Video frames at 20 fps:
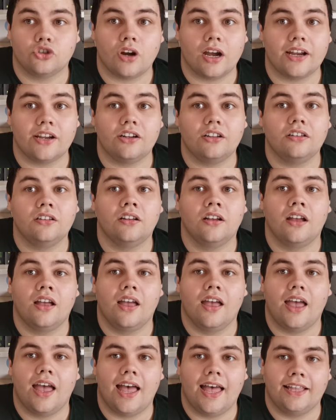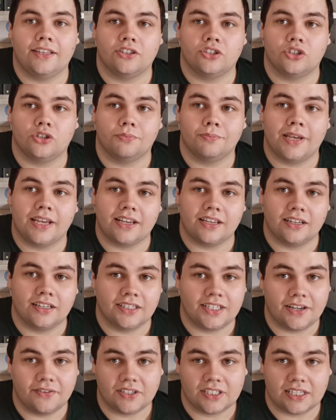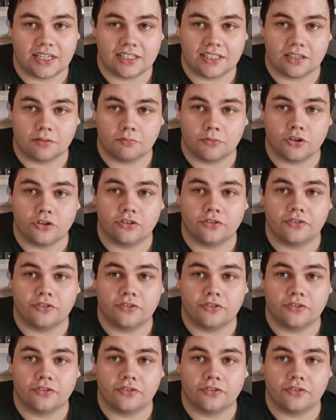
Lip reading: trial ends up making a devastating